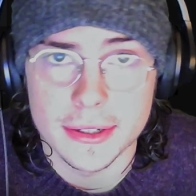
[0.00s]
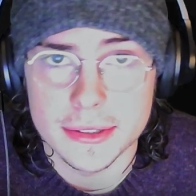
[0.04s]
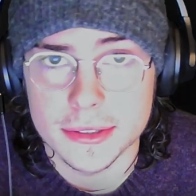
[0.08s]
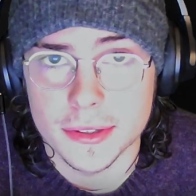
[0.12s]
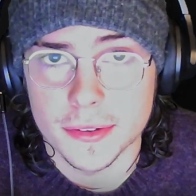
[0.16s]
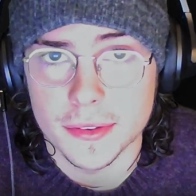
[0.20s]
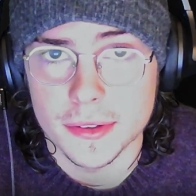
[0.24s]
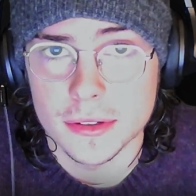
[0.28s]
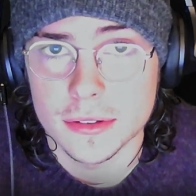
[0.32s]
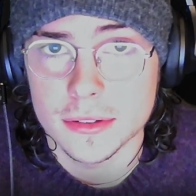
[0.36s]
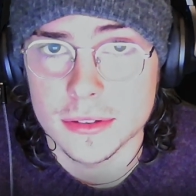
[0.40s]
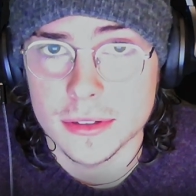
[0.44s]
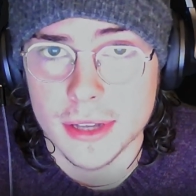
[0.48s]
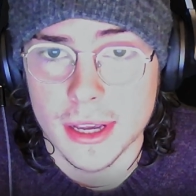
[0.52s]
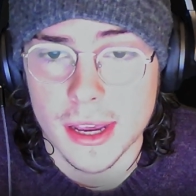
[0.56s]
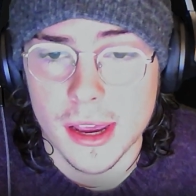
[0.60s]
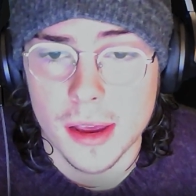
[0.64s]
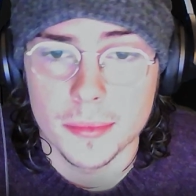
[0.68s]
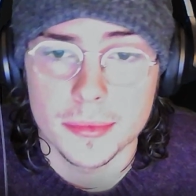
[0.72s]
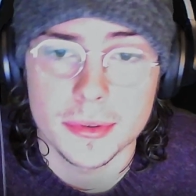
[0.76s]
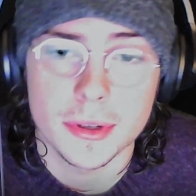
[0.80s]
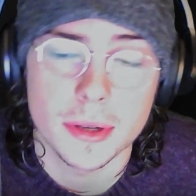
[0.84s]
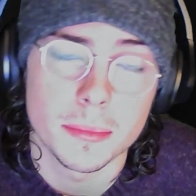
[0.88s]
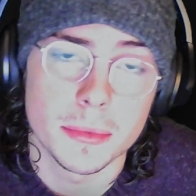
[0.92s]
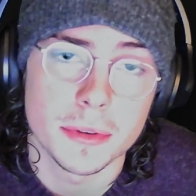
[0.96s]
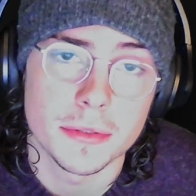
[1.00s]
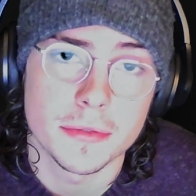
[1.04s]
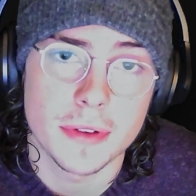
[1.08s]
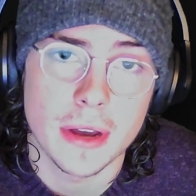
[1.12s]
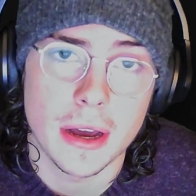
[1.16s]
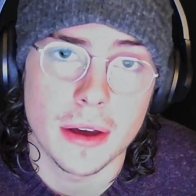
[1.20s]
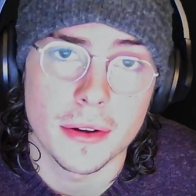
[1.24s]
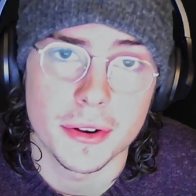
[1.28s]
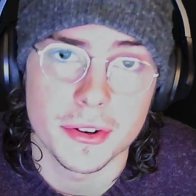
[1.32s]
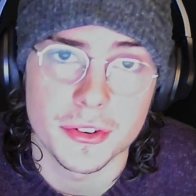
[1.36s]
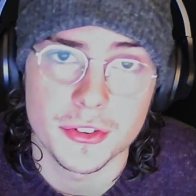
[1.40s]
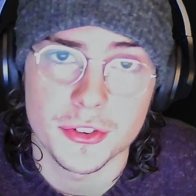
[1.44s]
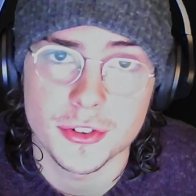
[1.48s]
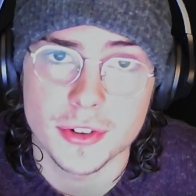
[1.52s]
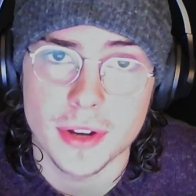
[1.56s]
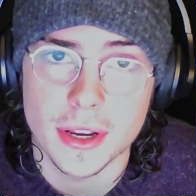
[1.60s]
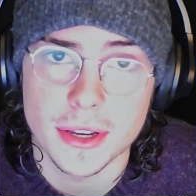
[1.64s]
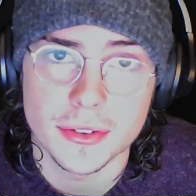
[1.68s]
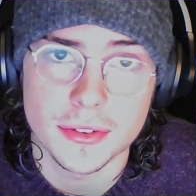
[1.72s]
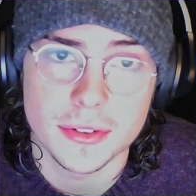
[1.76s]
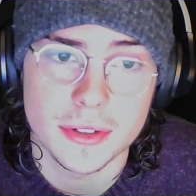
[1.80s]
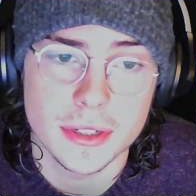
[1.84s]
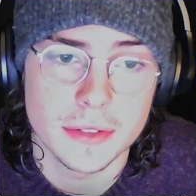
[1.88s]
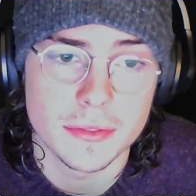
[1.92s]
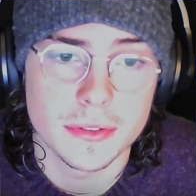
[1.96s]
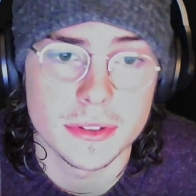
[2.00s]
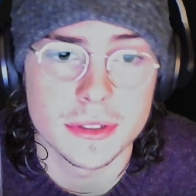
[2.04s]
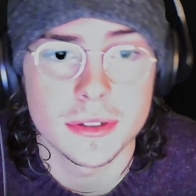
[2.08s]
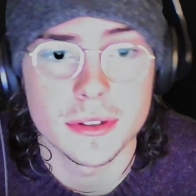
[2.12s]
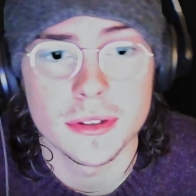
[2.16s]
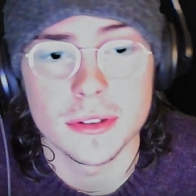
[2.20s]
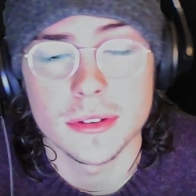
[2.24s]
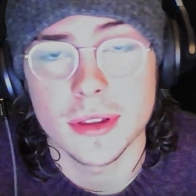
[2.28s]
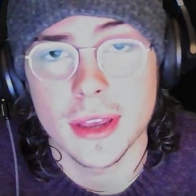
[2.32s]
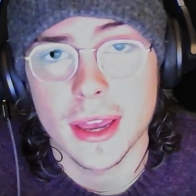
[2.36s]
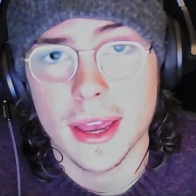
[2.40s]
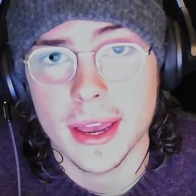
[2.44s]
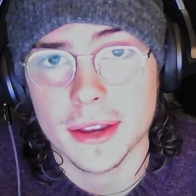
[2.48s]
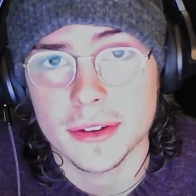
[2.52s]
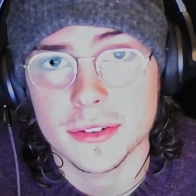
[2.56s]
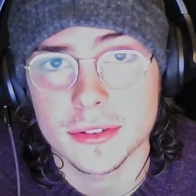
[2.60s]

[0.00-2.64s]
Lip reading: of these scams can be found on Shay Stevens' X